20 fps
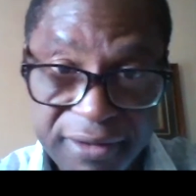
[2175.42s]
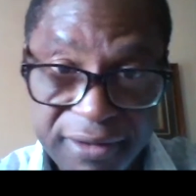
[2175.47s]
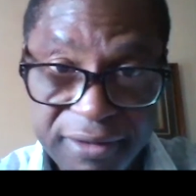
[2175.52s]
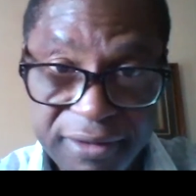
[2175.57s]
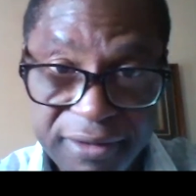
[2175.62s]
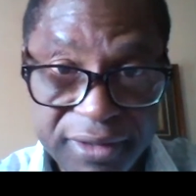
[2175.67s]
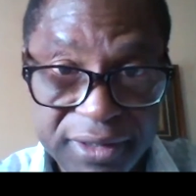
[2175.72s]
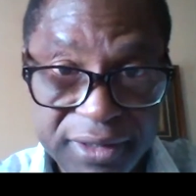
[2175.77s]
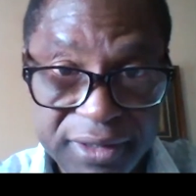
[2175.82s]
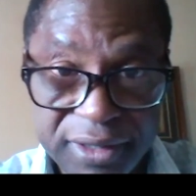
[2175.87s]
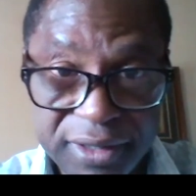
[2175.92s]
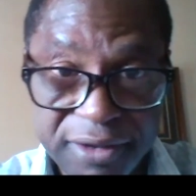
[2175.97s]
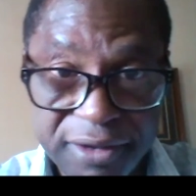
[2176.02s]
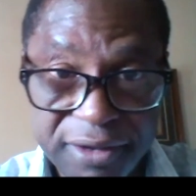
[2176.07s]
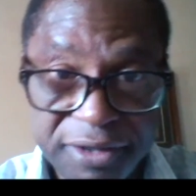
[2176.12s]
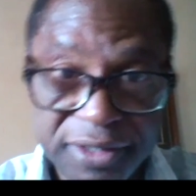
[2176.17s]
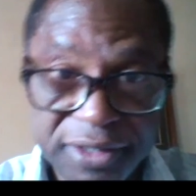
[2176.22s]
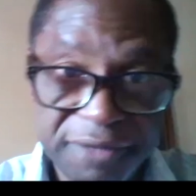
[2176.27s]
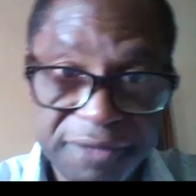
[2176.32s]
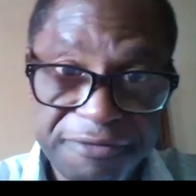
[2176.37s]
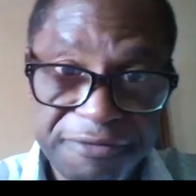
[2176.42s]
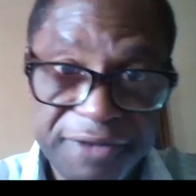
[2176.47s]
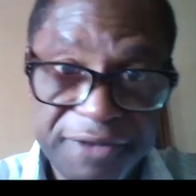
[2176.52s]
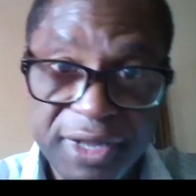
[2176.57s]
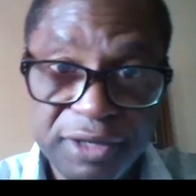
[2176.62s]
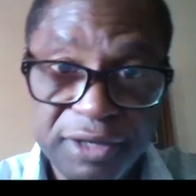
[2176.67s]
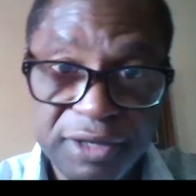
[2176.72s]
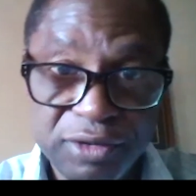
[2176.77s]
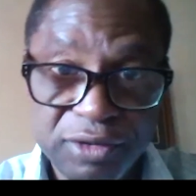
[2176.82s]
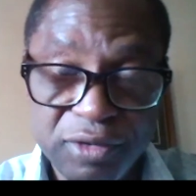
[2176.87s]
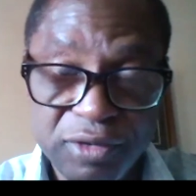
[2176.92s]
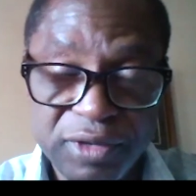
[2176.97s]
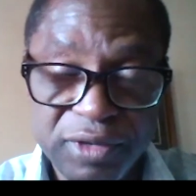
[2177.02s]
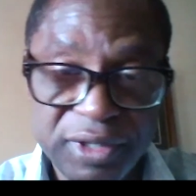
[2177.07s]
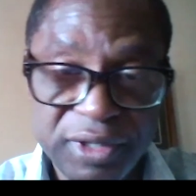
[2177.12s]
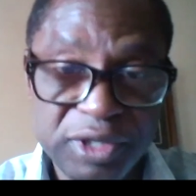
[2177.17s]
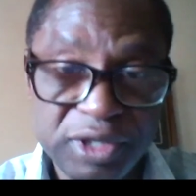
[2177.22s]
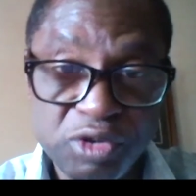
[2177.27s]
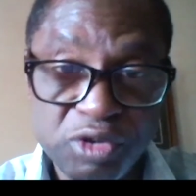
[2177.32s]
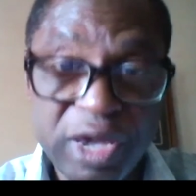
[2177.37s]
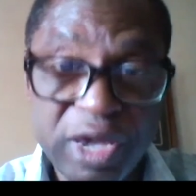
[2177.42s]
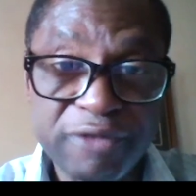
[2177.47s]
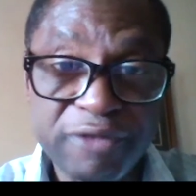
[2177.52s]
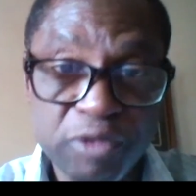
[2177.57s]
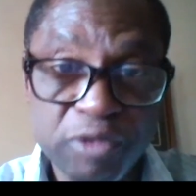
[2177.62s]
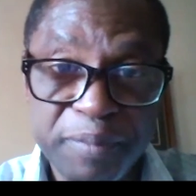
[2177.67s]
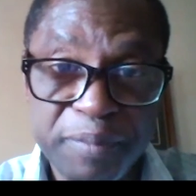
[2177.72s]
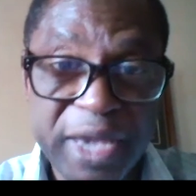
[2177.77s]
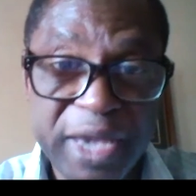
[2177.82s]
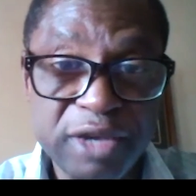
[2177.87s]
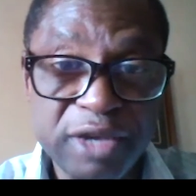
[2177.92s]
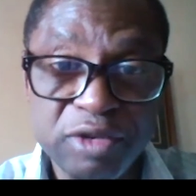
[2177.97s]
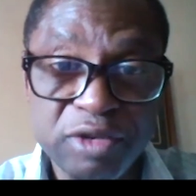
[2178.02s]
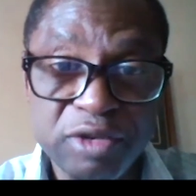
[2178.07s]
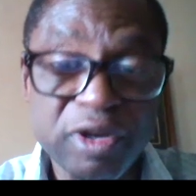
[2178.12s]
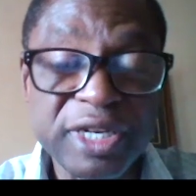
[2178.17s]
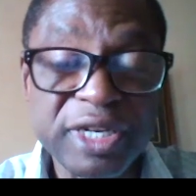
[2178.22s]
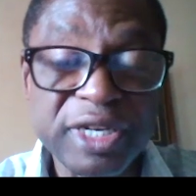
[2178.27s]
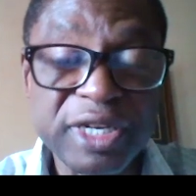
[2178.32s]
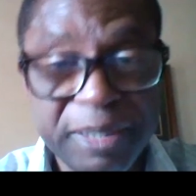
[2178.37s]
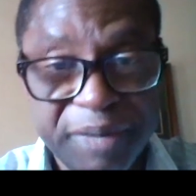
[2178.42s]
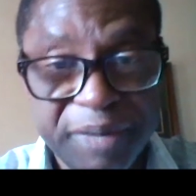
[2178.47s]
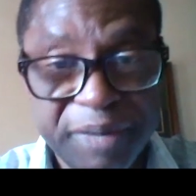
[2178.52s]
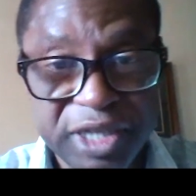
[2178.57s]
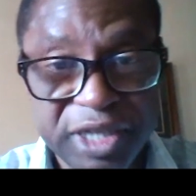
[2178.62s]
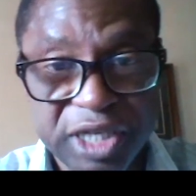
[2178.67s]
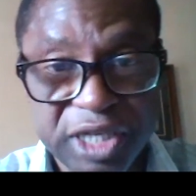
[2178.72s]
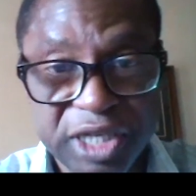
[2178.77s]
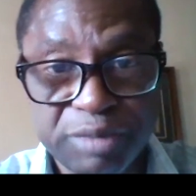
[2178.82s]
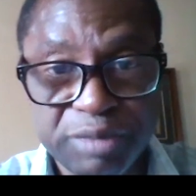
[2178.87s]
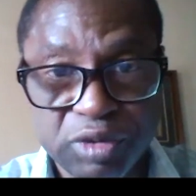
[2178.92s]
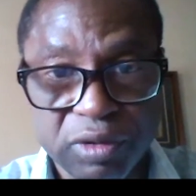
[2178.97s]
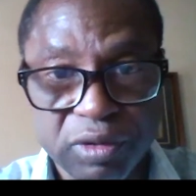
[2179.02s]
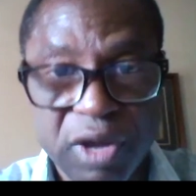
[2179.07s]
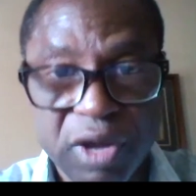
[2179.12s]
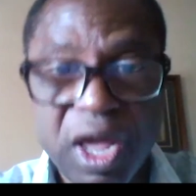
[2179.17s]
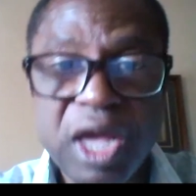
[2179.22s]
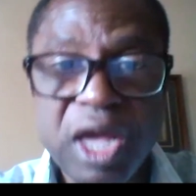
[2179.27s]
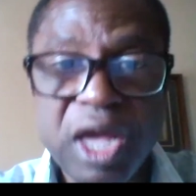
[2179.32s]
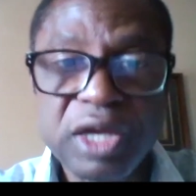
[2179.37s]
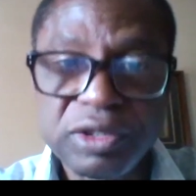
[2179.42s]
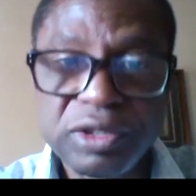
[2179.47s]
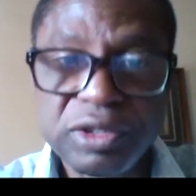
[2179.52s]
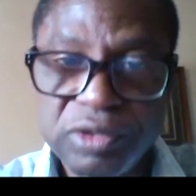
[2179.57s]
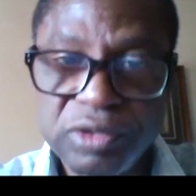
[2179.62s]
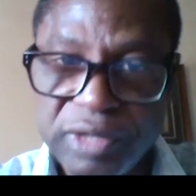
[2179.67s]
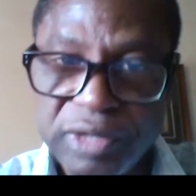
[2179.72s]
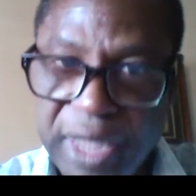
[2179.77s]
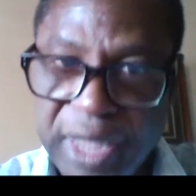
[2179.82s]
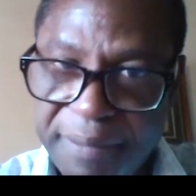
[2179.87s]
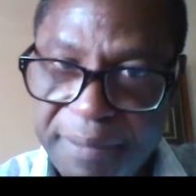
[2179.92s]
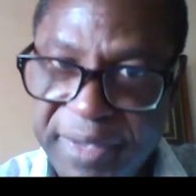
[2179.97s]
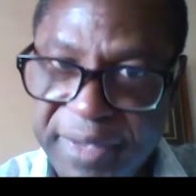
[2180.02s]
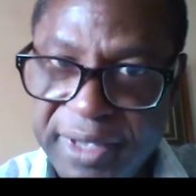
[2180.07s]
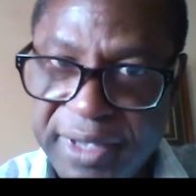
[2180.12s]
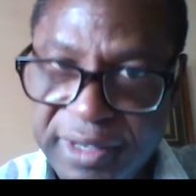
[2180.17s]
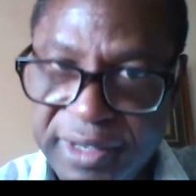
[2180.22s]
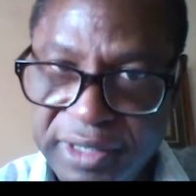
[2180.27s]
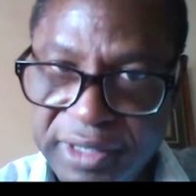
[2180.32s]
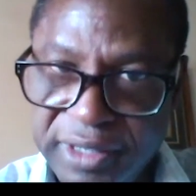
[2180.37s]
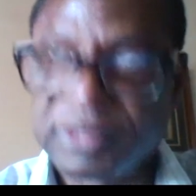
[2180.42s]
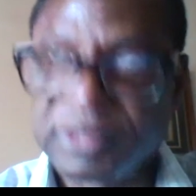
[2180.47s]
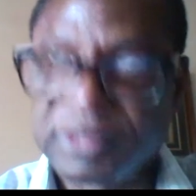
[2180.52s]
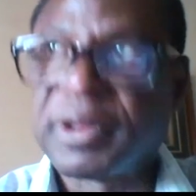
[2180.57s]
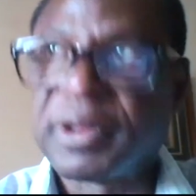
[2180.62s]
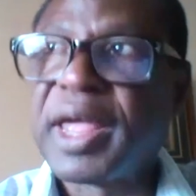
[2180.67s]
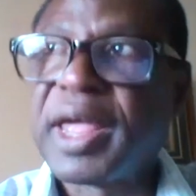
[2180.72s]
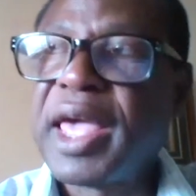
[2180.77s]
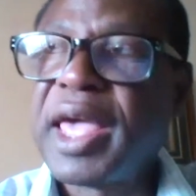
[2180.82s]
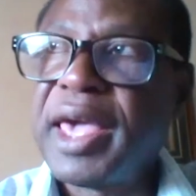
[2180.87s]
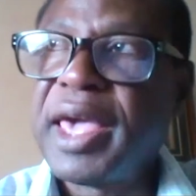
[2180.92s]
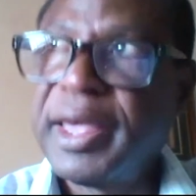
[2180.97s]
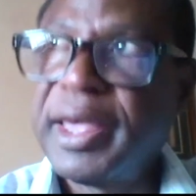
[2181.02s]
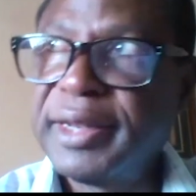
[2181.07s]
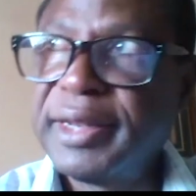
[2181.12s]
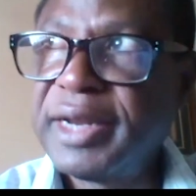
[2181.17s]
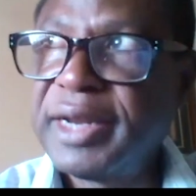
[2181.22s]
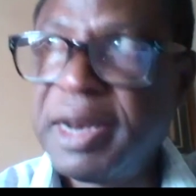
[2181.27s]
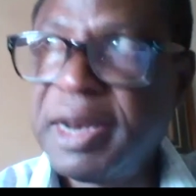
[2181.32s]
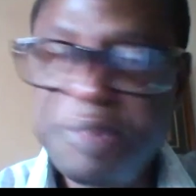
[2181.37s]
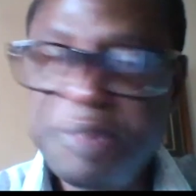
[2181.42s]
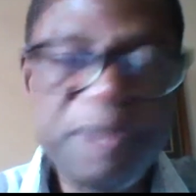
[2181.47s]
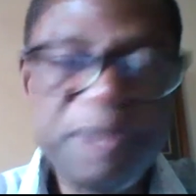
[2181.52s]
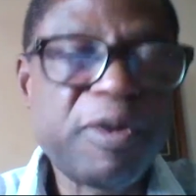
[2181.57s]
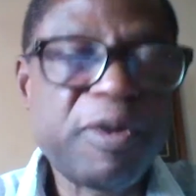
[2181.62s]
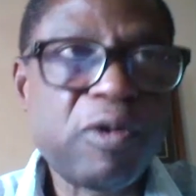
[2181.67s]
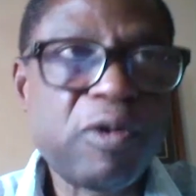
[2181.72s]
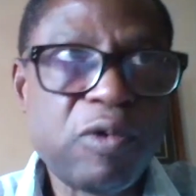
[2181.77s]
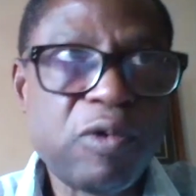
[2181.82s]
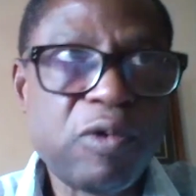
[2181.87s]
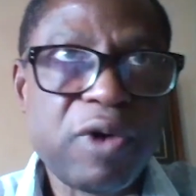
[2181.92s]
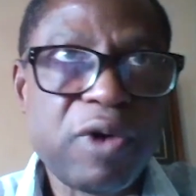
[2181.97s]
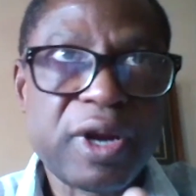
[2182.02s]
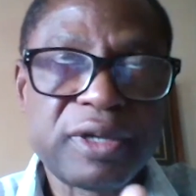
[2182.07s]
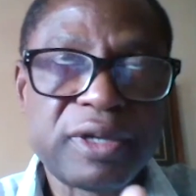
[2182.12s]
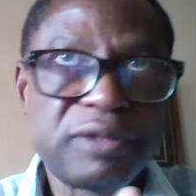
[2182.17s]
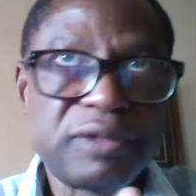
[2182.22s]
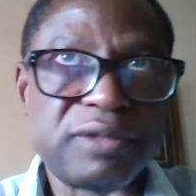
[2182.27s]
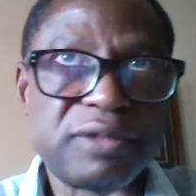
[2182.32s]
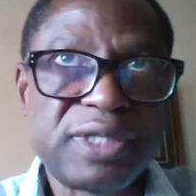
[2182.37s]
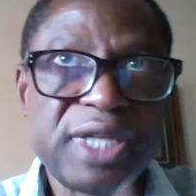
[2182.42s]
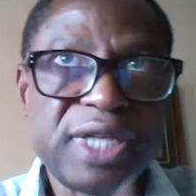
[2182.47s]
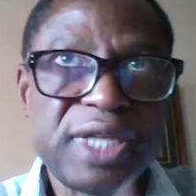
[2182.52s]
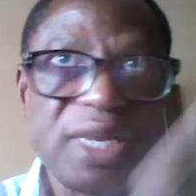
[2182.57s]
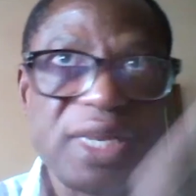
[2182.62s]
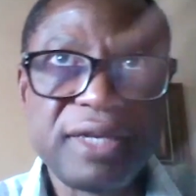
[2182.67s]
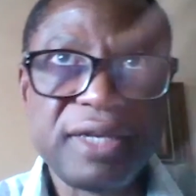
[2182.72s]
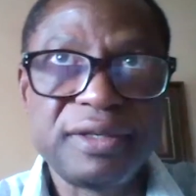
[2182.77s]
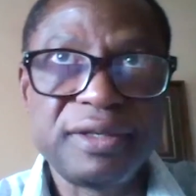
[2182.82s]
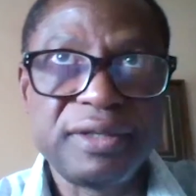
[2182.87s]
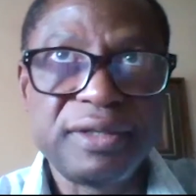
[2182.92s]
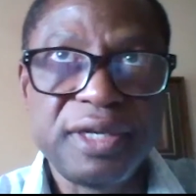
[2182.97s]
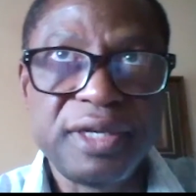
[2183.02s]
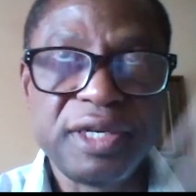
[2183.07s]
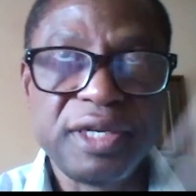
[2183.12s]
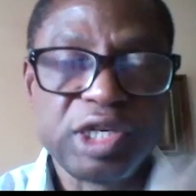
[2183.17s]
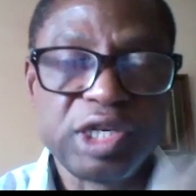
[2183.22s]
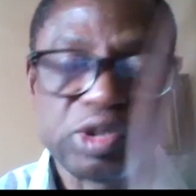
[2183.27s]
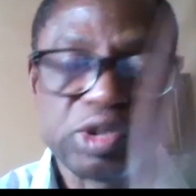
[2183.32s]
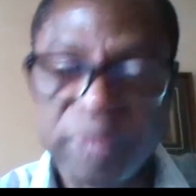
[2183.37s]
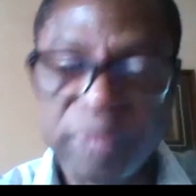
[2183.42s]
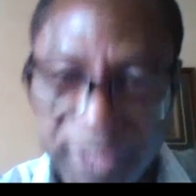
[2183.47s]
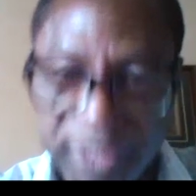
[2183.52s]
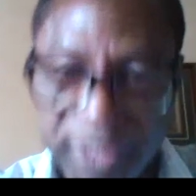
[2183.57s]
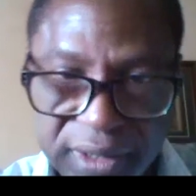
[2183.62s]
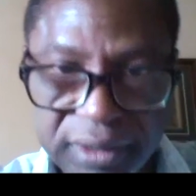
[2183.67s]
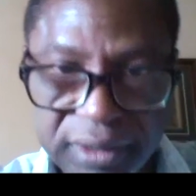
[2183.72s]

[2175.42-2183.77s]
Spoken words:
It's free, so you have to pay. You don't need a prescription. So that makes it easier. And then there are people who are selling in the streets